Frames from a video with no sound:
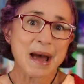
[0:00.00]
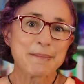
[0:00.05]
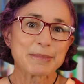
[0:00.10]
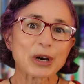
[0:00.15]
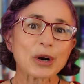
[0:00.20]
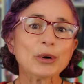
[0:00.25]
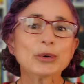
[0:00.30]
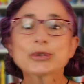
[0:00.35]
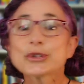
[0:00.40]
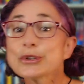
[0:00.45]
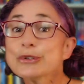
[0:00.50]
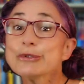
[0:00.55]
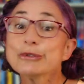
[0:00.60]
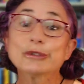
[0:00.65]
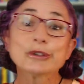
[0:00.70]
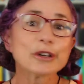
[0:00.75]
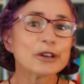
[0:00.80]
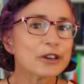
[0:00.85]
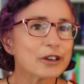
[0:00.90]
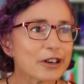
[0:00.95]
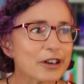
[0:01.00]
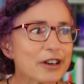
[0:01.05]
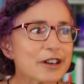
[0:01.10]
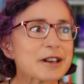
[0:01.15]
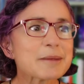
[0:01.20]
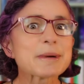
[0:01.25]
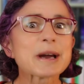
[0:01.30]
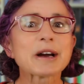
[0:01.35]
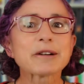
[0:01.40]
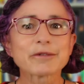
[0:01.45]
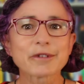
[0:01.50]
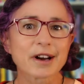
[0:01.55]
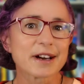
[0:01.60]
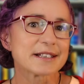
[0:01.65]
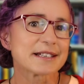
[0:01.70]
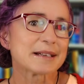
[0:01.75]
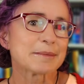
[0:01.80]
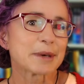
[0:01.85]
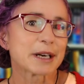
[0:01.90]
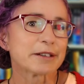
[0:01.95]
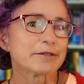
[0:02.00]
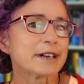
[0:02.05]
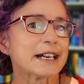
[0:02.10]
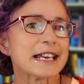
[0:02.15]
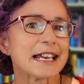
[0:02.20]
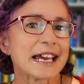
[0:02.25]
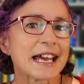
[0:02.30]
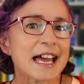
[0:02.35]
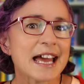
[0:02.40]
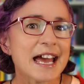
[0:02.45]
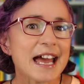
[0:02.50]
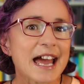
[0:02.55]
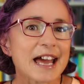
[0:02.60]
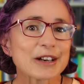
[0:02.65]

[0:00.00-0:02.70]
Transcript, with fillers: but also you learn about writing by reading.